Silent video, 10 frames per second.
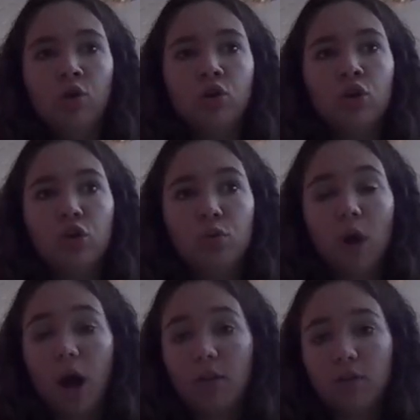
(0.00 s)
to
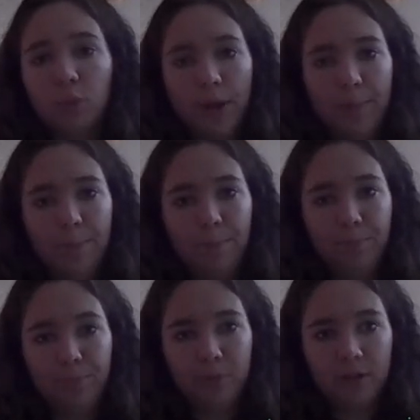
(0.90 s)
not swim
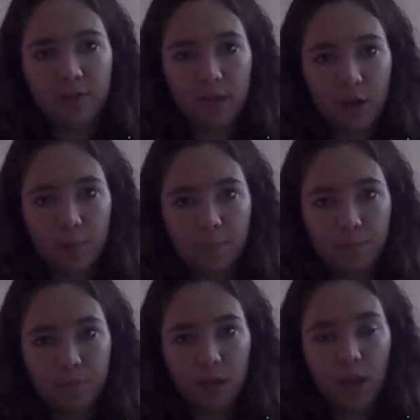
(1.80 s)
this year
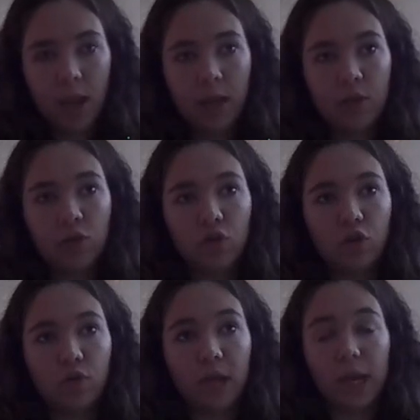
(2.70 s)
and
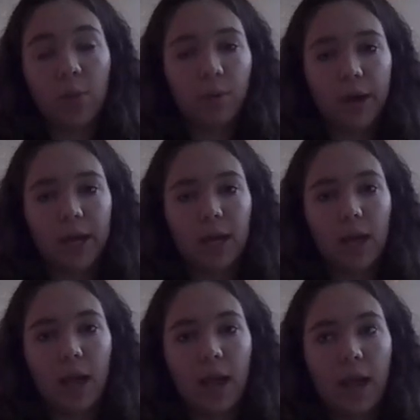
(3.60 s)
to take a break
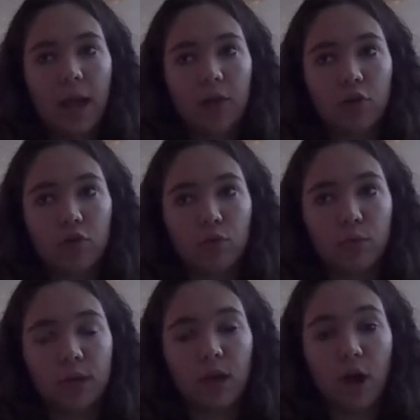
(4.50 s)
and
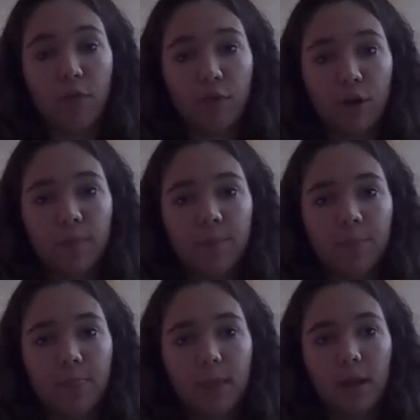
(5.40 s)
recover.
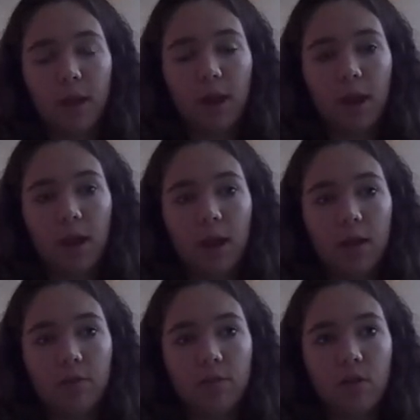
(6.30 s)

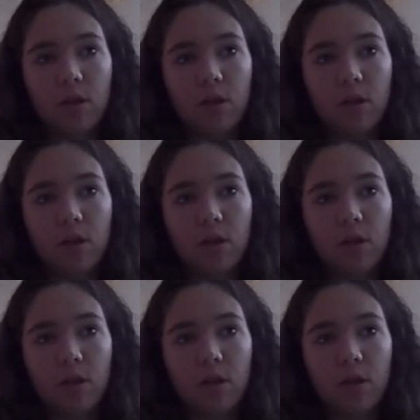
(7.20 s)
And